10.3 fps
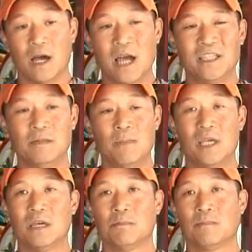I did
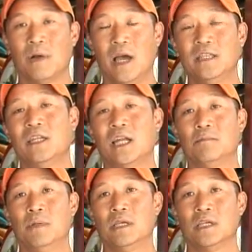end
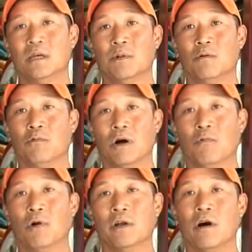up making him a
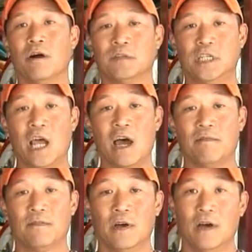one-off
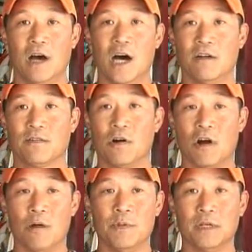shaft out of
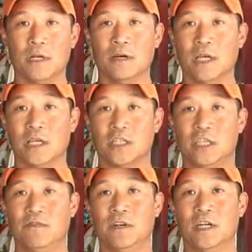carbon,
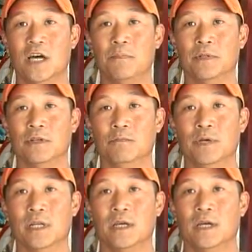stiffen it up a little
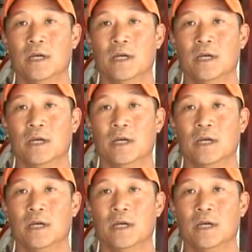bit.